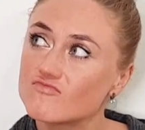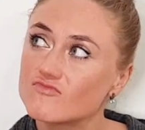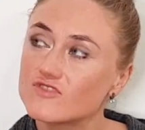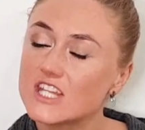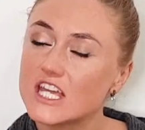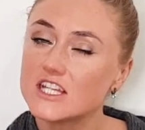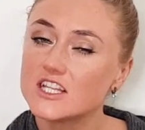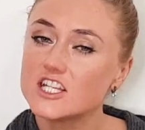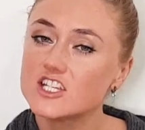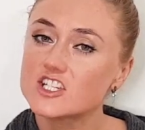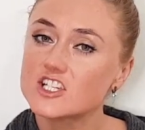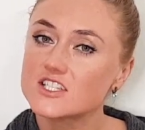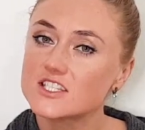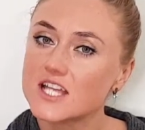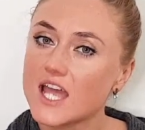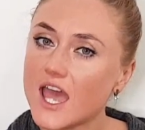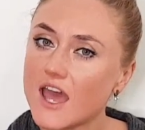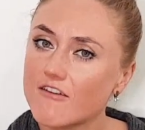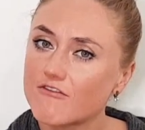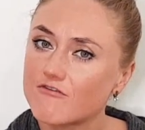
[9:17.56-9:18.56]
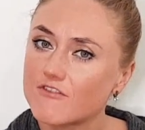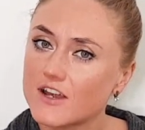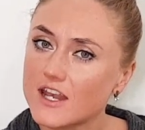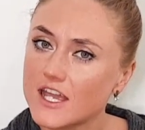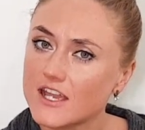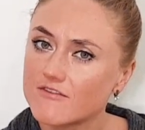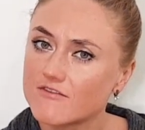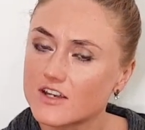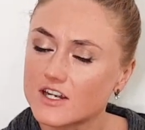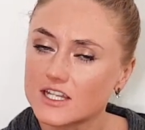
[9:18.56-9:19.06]
They dishes that have
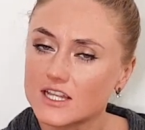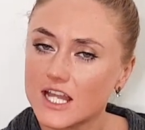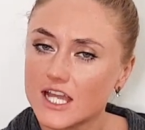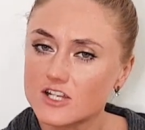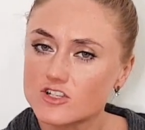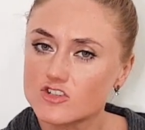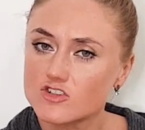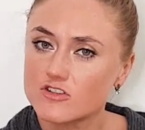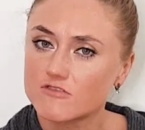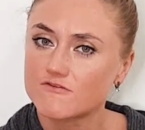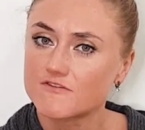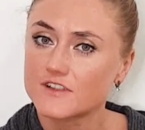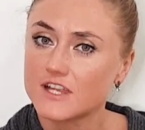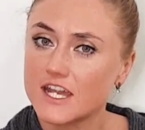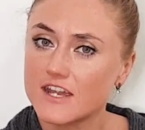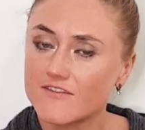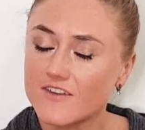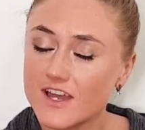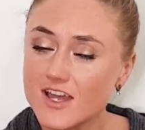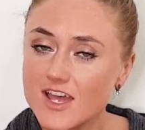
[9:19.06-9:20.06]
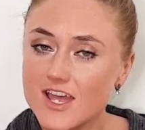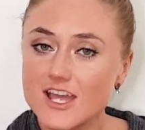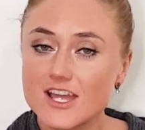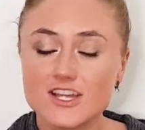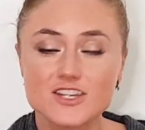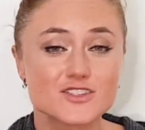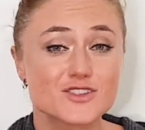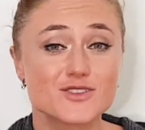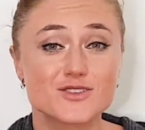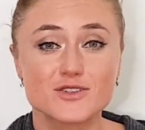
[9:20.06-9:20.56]
flavor, natural flavor.
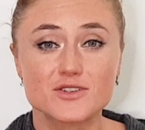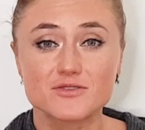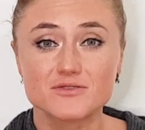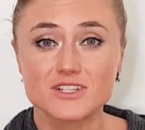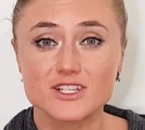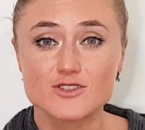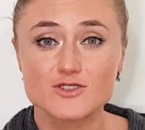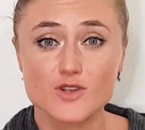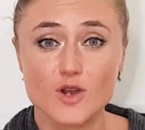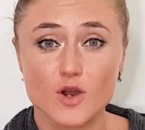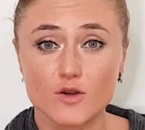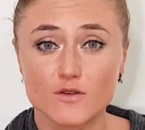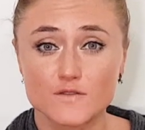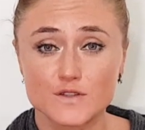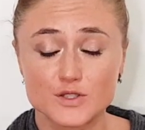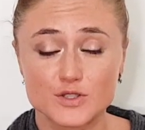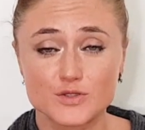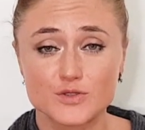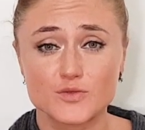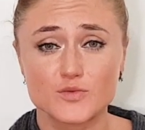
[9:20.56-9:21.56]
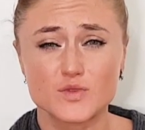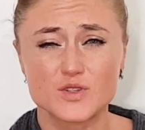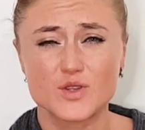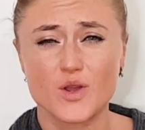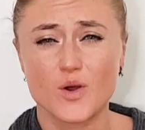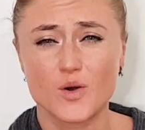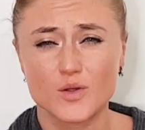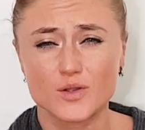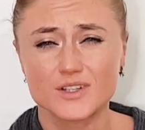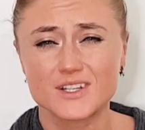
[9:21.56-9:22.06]
So you don't need to overdo with
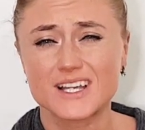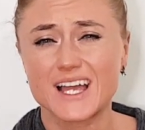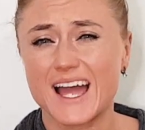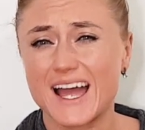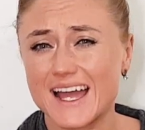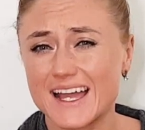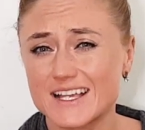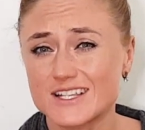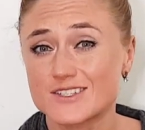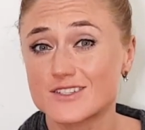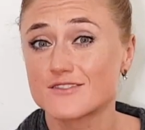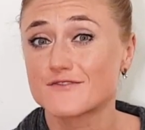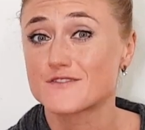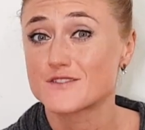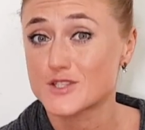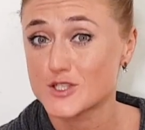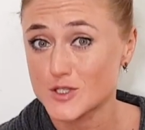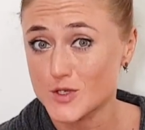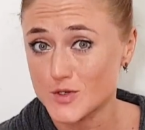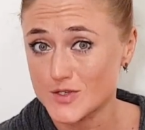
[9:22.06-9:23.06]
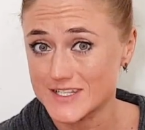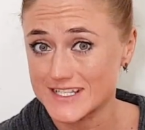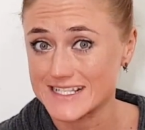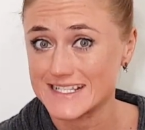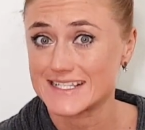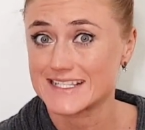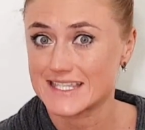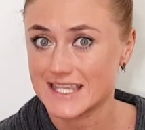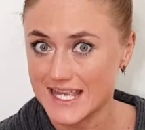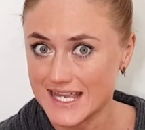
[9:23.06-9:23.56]
all kinds of
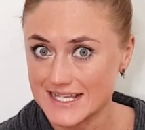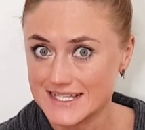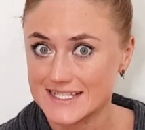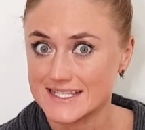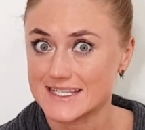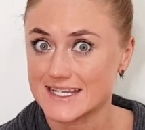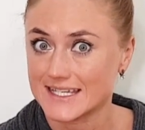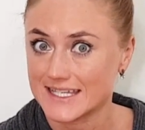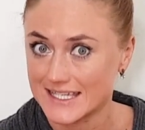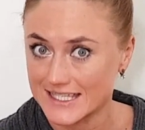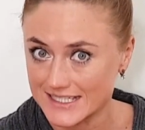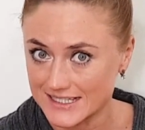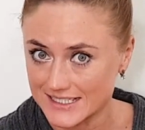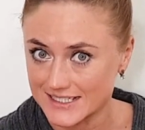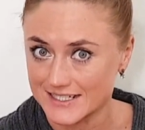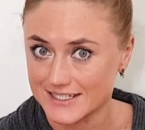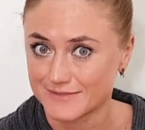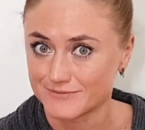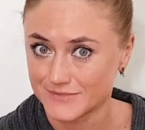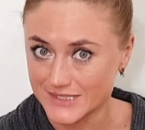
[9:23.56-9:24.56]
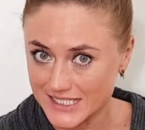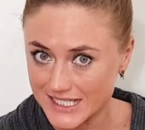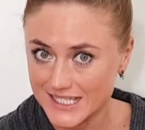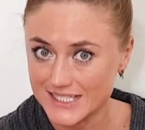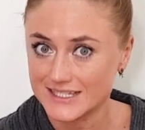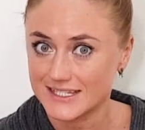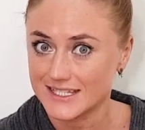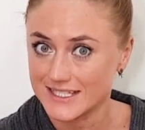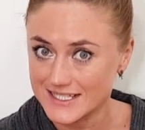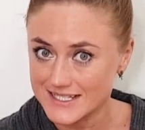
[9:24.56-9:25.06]
sauces. That's the killer.
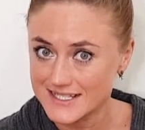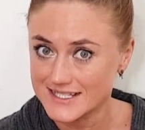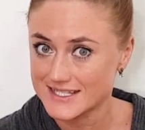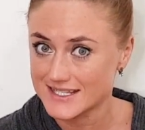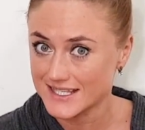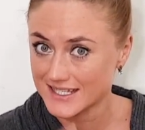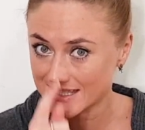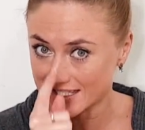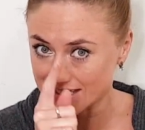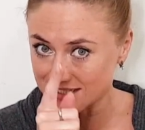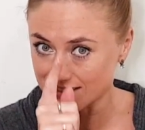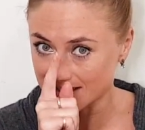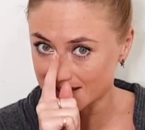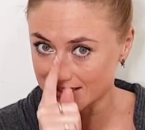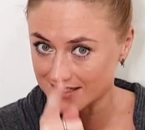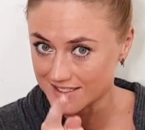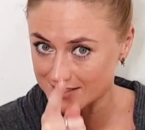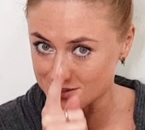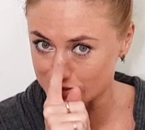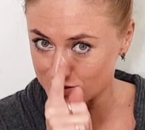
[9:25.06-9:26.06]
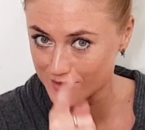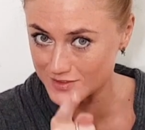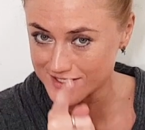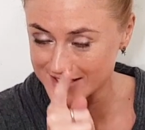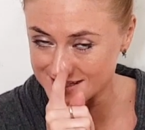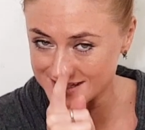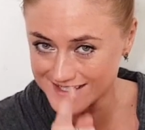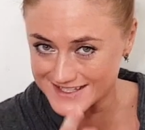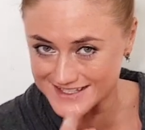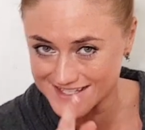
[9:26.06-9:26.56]
That is the killer, the
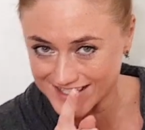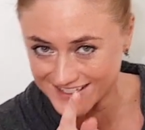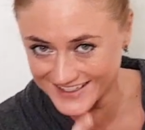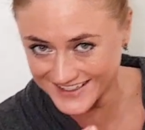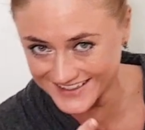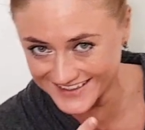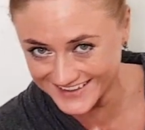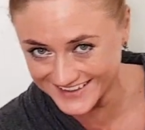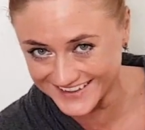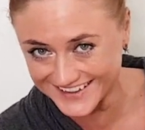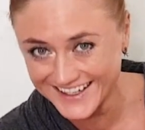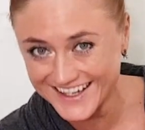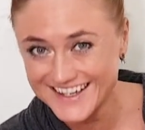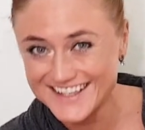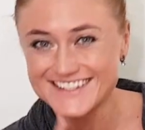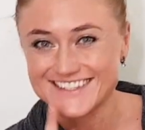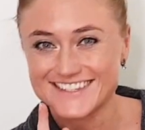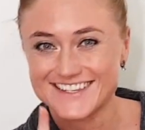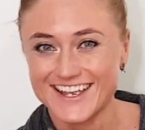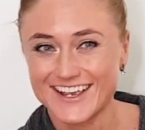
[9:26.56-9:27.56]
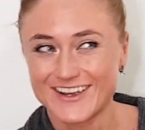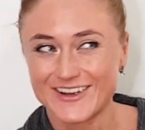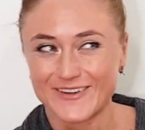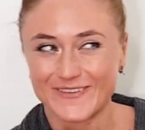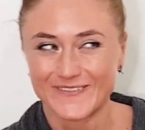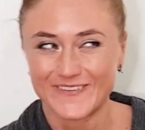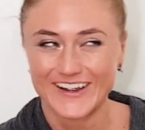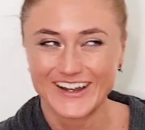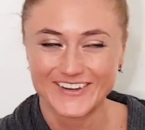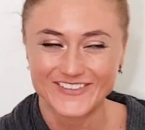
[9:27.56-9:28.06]
sauces. Stay
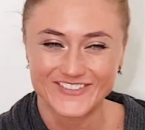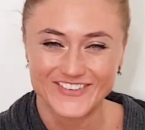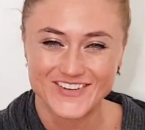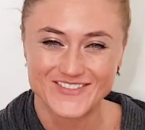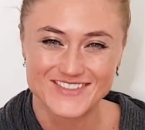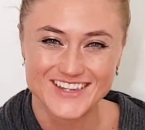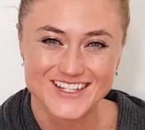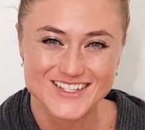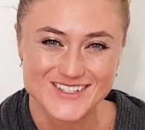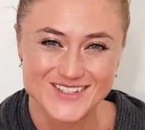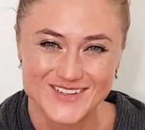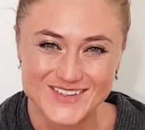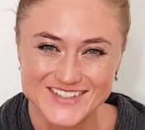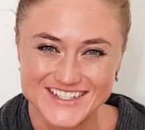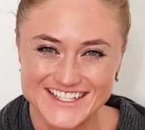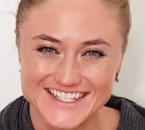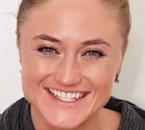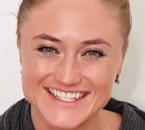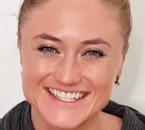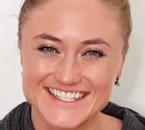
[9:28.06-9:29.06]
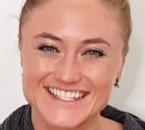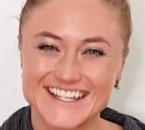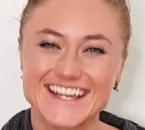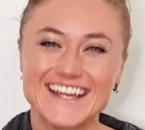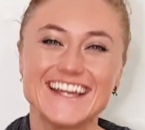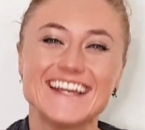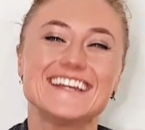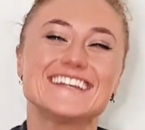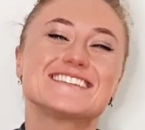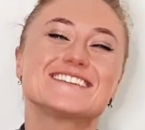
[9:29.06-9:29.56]
away from the sauces.
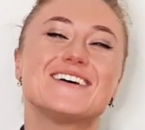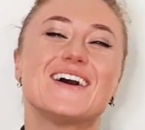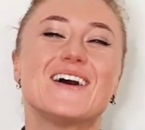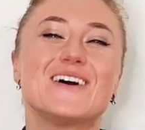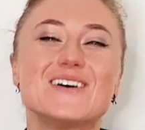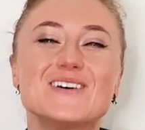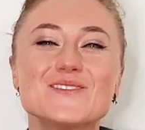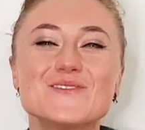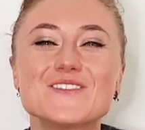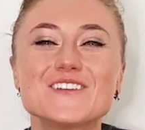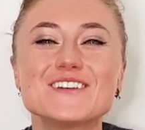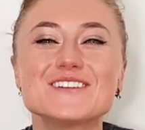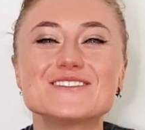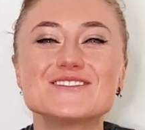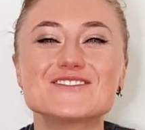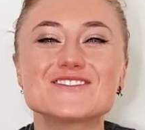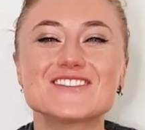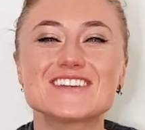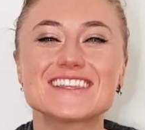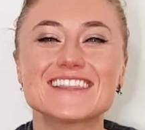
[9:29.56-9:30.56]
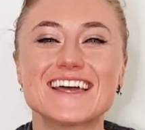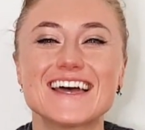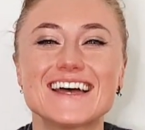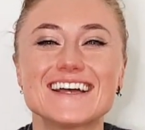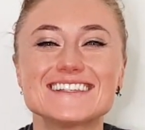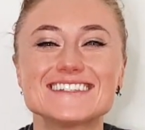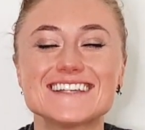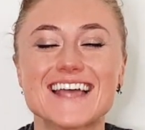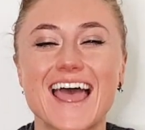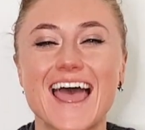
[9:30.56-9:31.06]
So I hope you enjoy that.